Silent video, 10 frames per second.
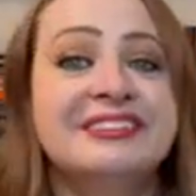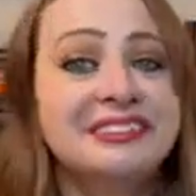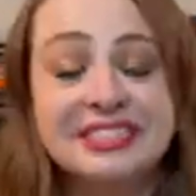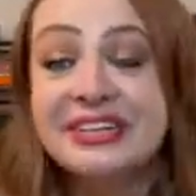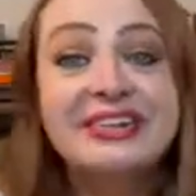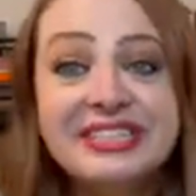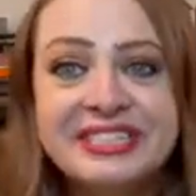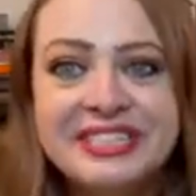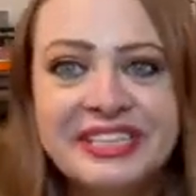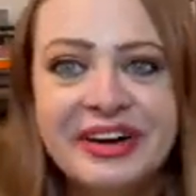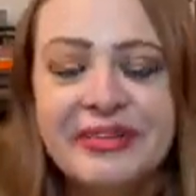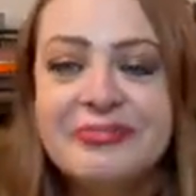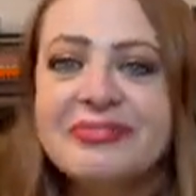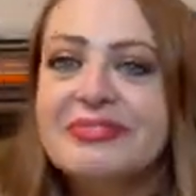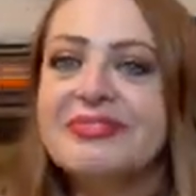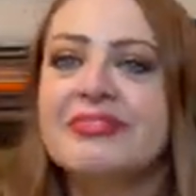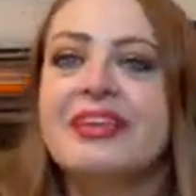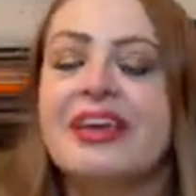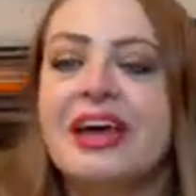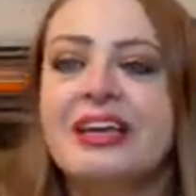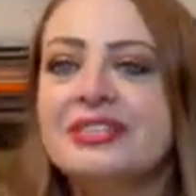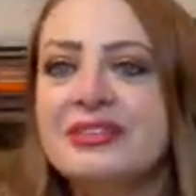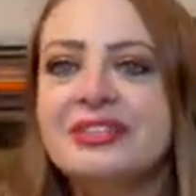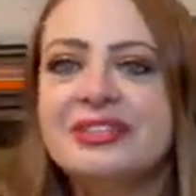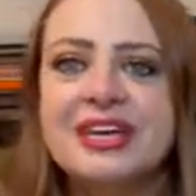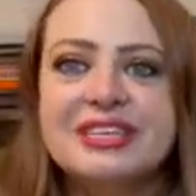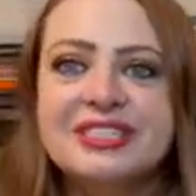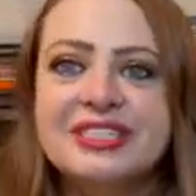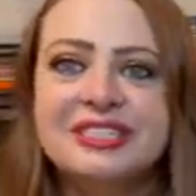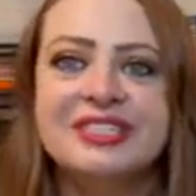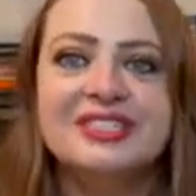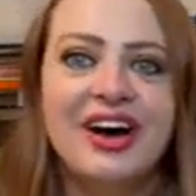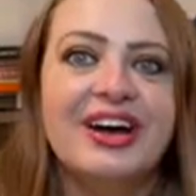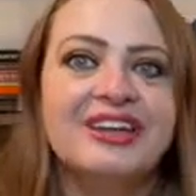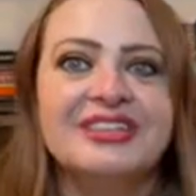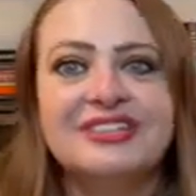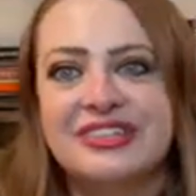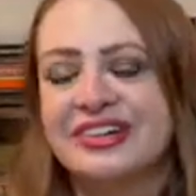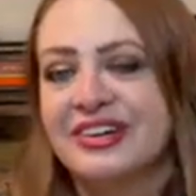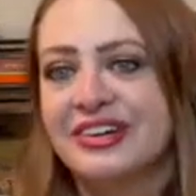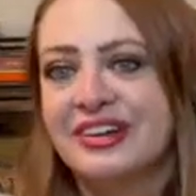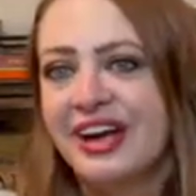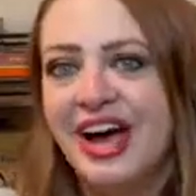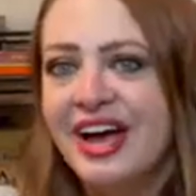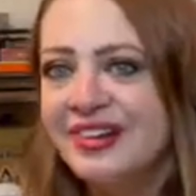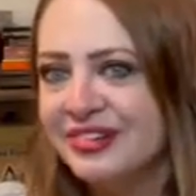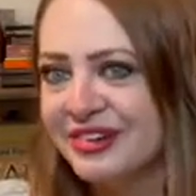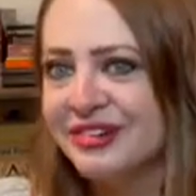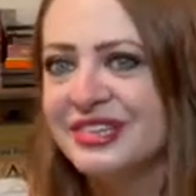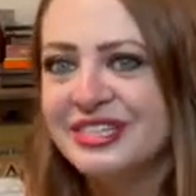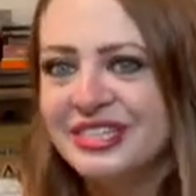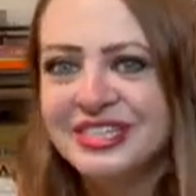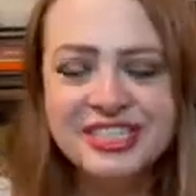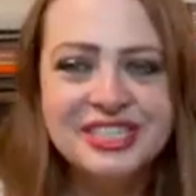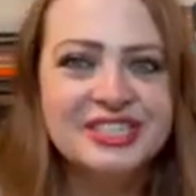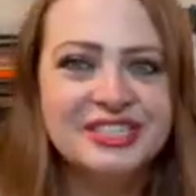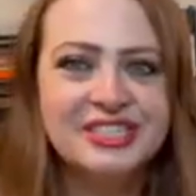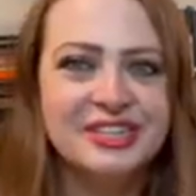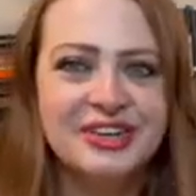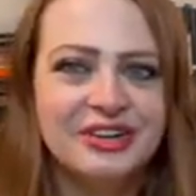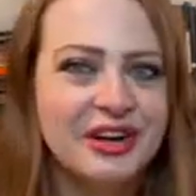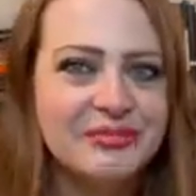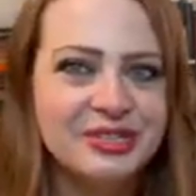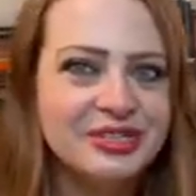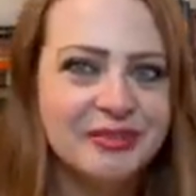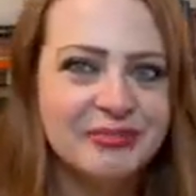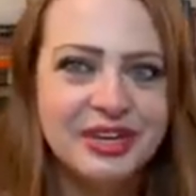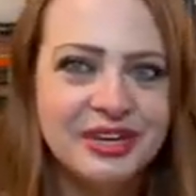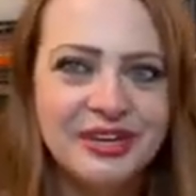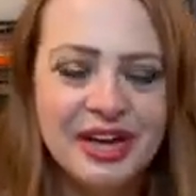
Seriously though. So this guy's just not into her. I don't know. She's just a hookup or something.